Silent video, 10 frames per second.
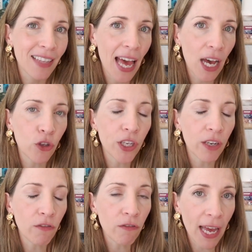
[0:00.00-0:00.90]
how you
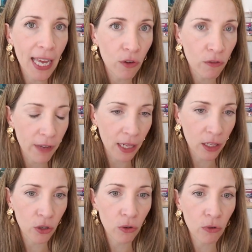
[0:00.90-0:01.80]
convey your
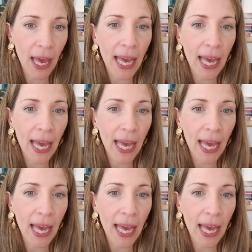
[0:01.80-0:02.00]
value